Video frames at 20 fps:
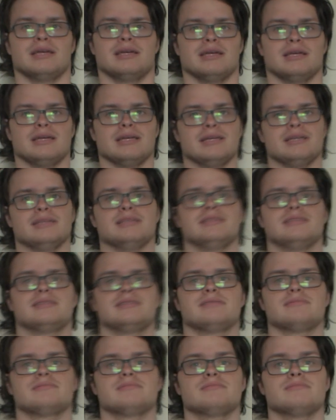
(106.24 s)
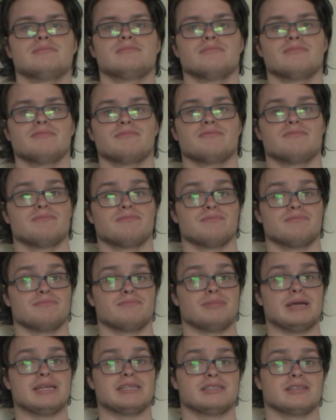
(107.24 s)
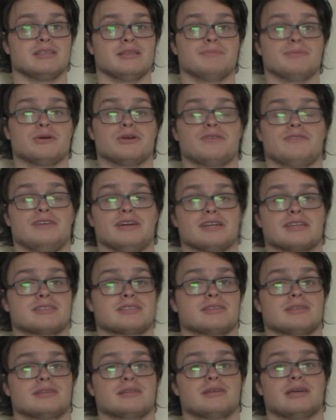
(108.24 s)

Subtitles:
is basically perfect.